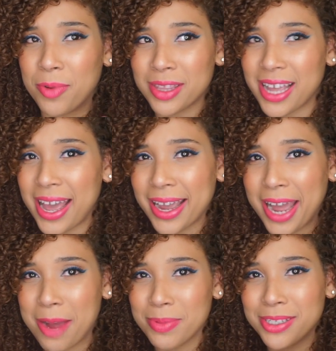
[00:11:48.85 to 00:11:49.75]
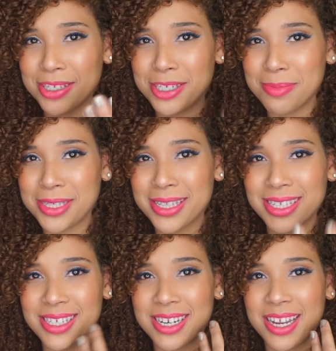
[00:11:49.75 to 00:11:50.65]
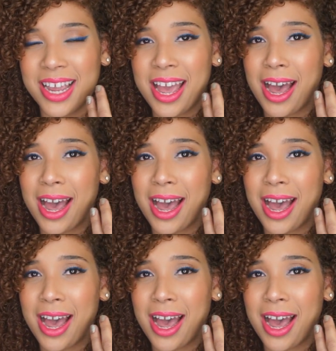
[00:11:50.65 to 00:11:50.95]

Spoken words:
what the heck happened to Gypsy in the City?